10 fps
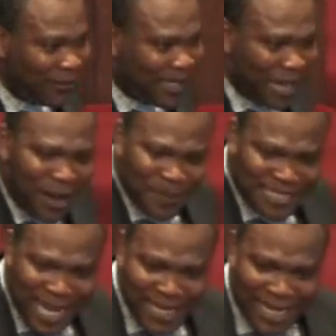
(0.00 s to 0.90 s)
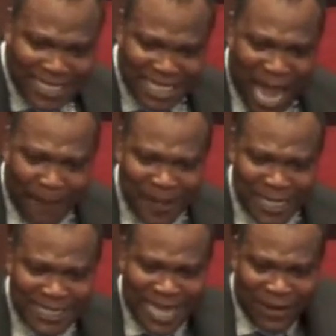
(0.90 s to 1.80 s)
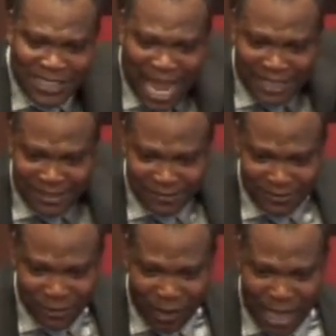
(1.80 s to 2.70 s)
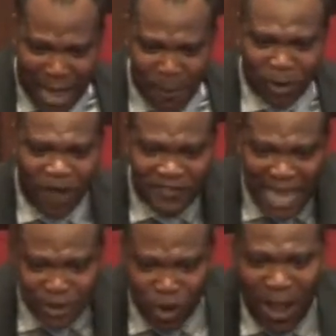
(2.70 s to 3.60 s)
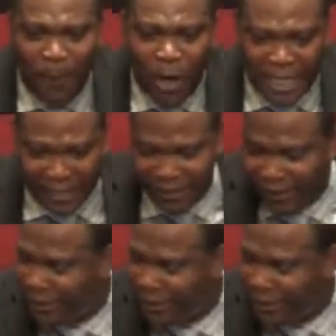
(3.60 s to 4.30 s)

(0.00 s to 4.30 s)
You cannot be saying that this is happening in Southside. I'm on Northside, so I'm okay.